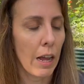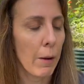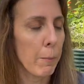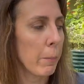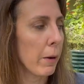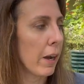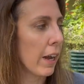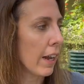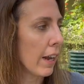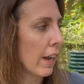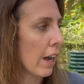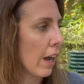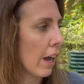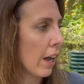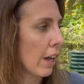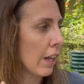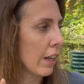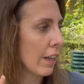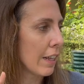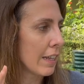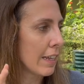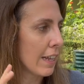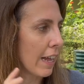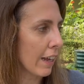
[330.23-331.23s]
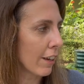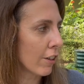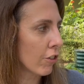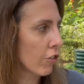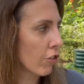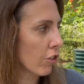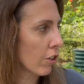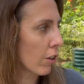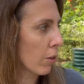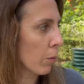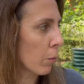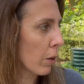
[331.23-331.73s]
But next
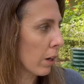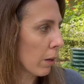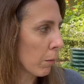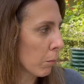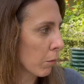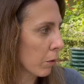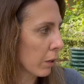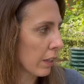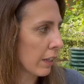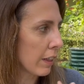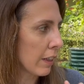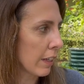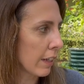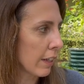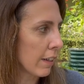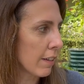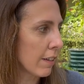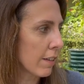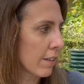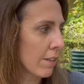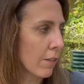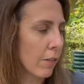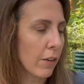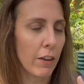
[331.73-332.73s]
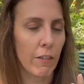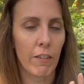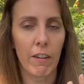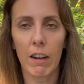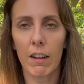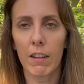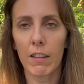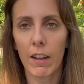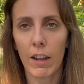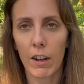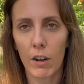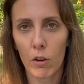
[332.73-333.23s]
year, what I'm really thinking is if I've
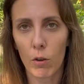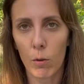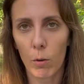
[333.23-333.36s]
got a lot of